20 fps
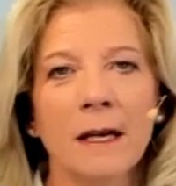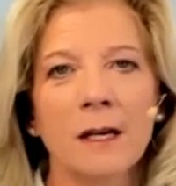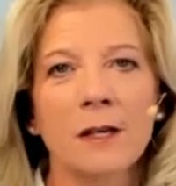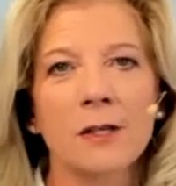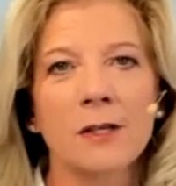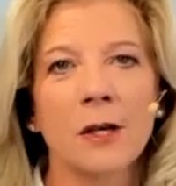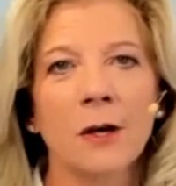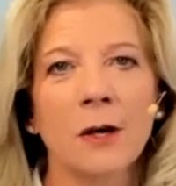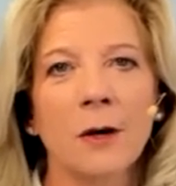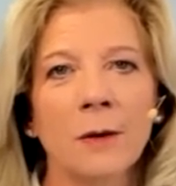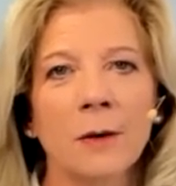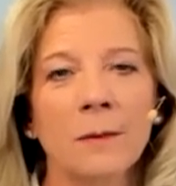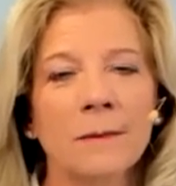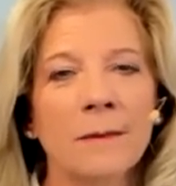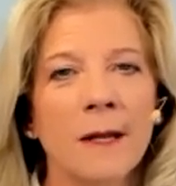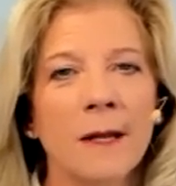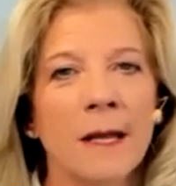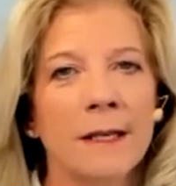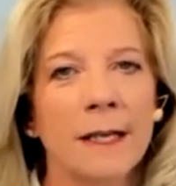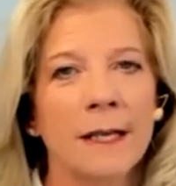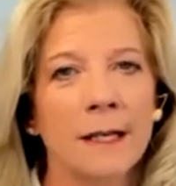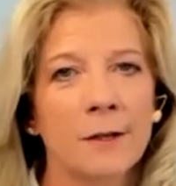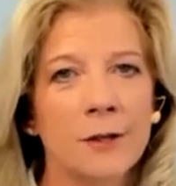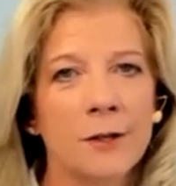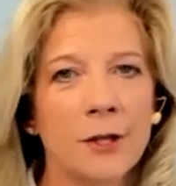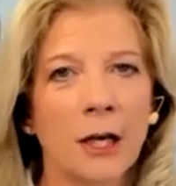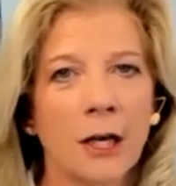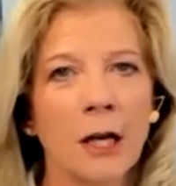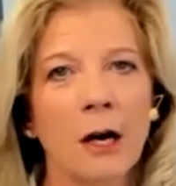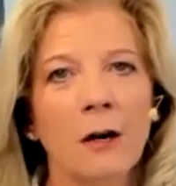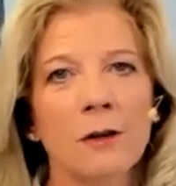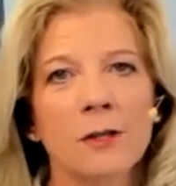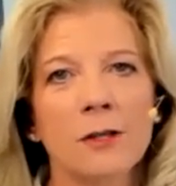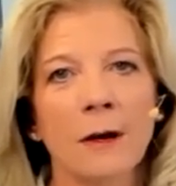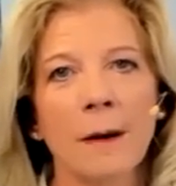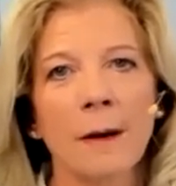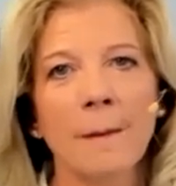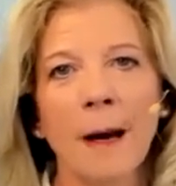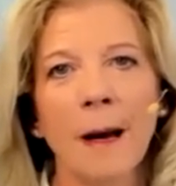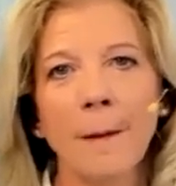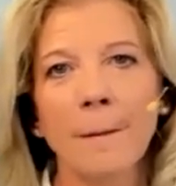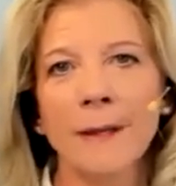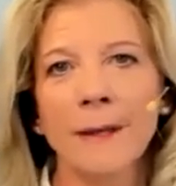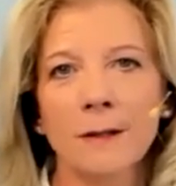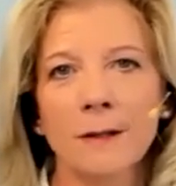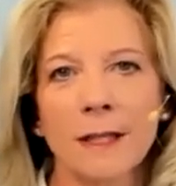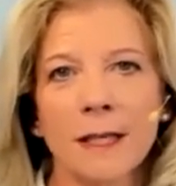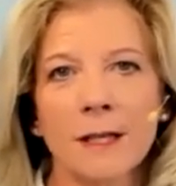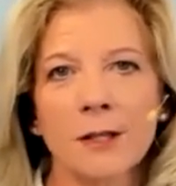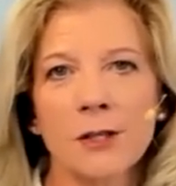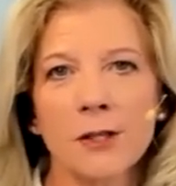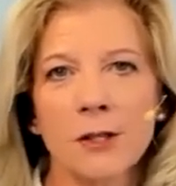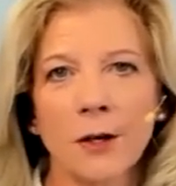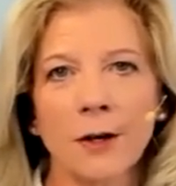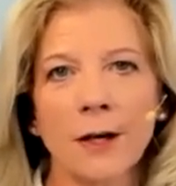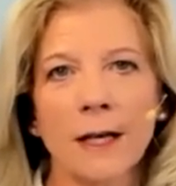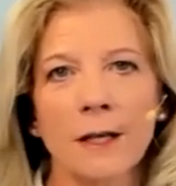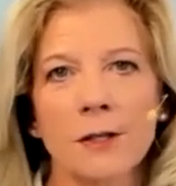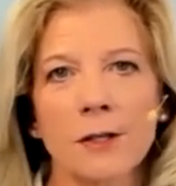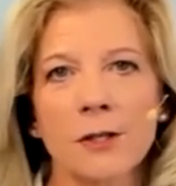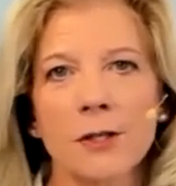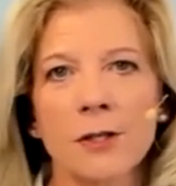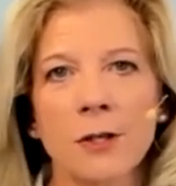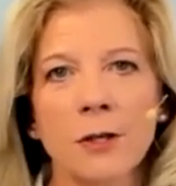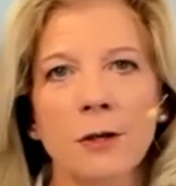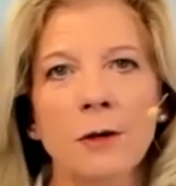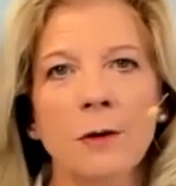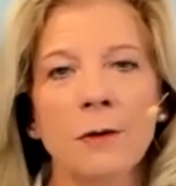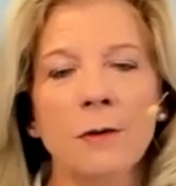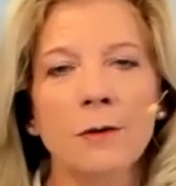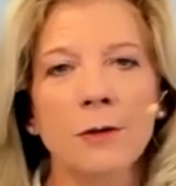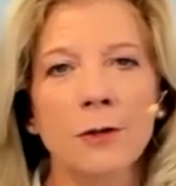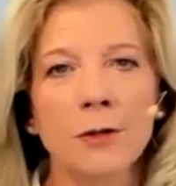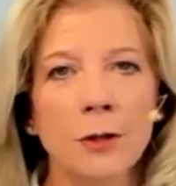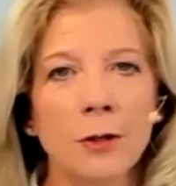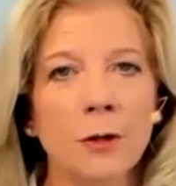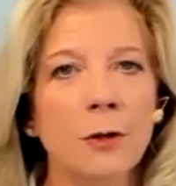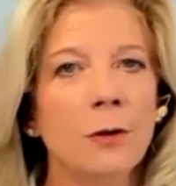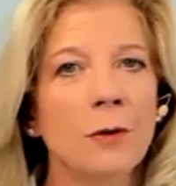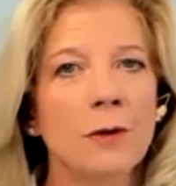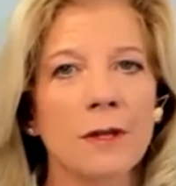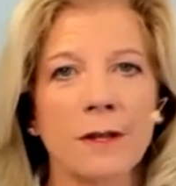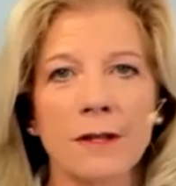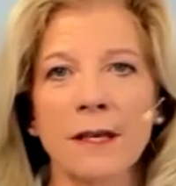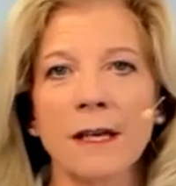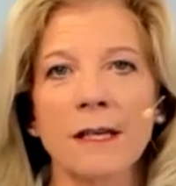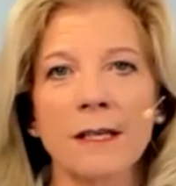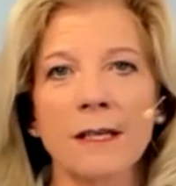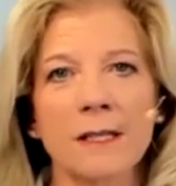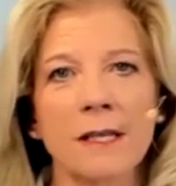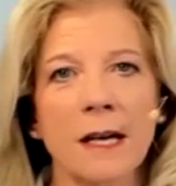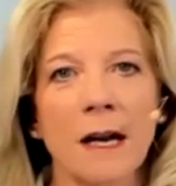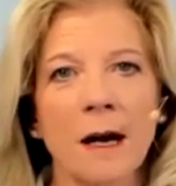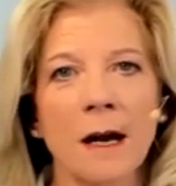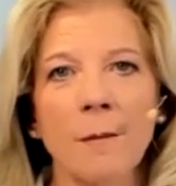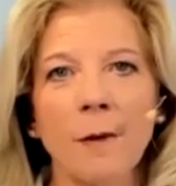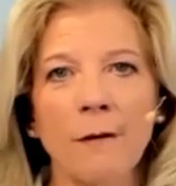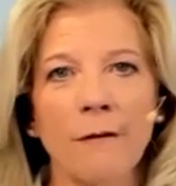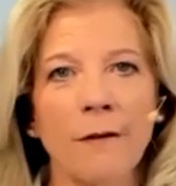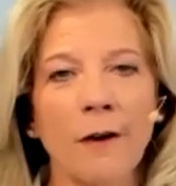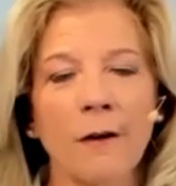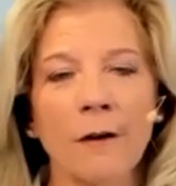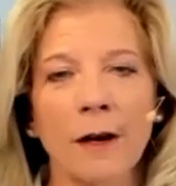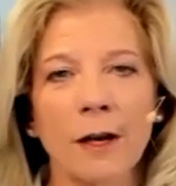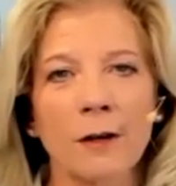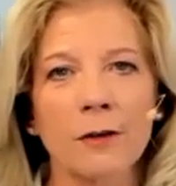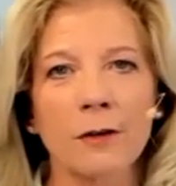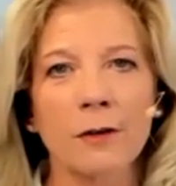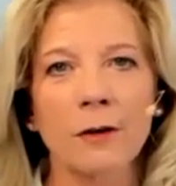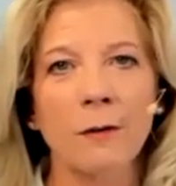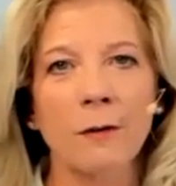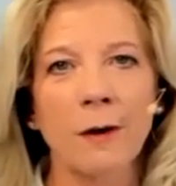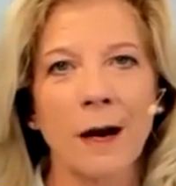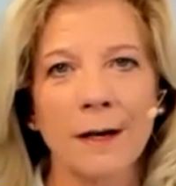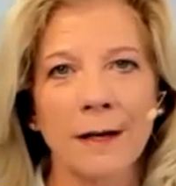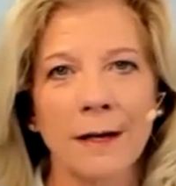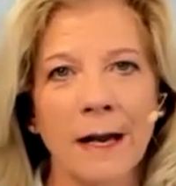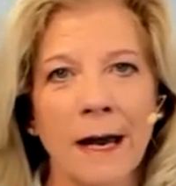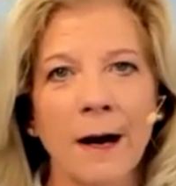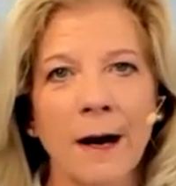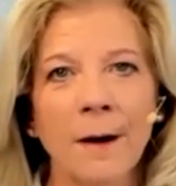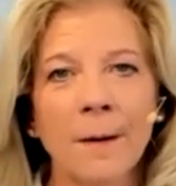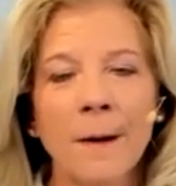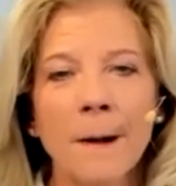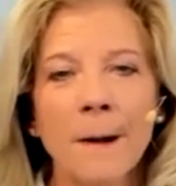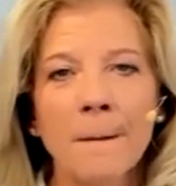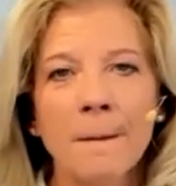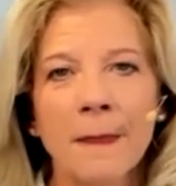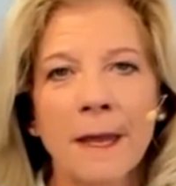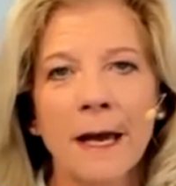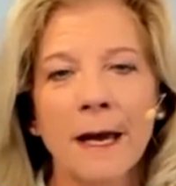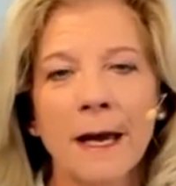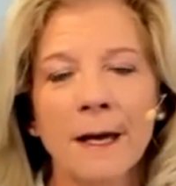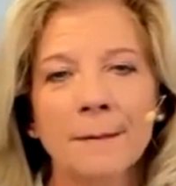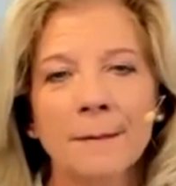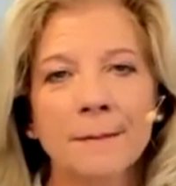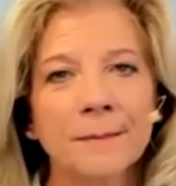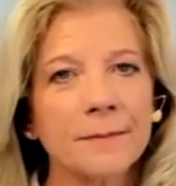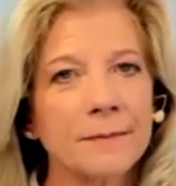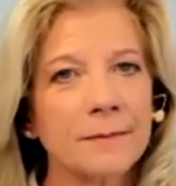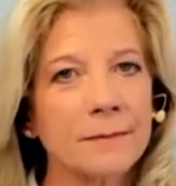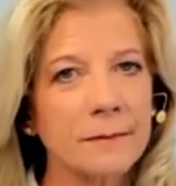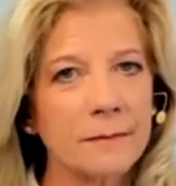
So the energy codes are about building circuits to do the things that I'm referring to right now. And